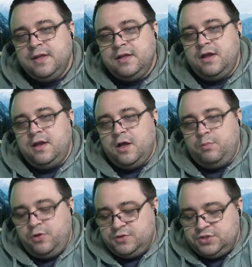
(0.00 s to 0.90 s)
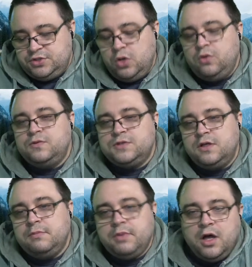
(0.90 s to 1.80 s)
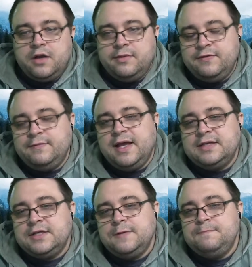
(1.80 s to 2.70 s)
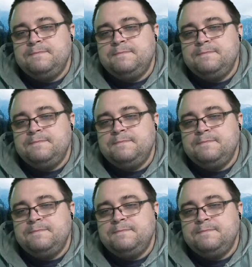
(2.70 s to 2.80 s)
and I'll put stones on the bottom of the basket,